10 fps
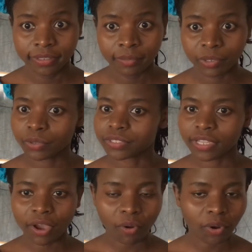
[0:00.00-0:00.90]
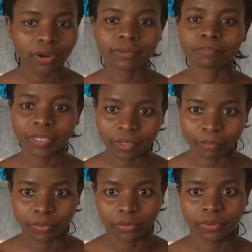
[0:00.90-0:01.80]
because all
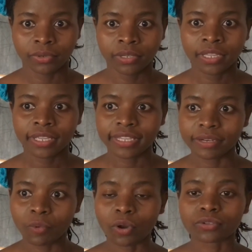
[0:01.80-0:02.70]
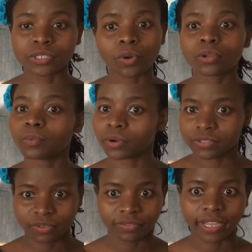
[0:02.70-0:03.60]
people in all
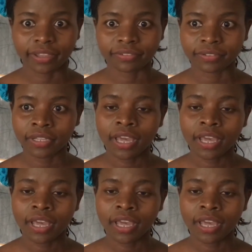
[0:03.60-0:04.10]
walks of life